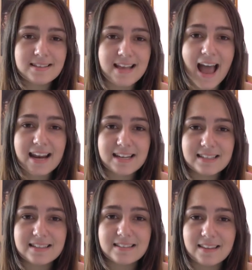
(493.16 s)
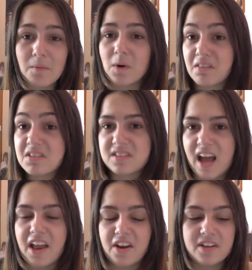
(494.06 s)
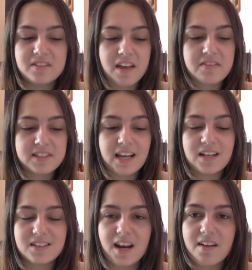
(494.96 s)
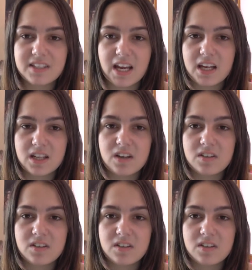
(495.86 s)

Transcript: the saddest, like one of the sadder death scenes that I've seen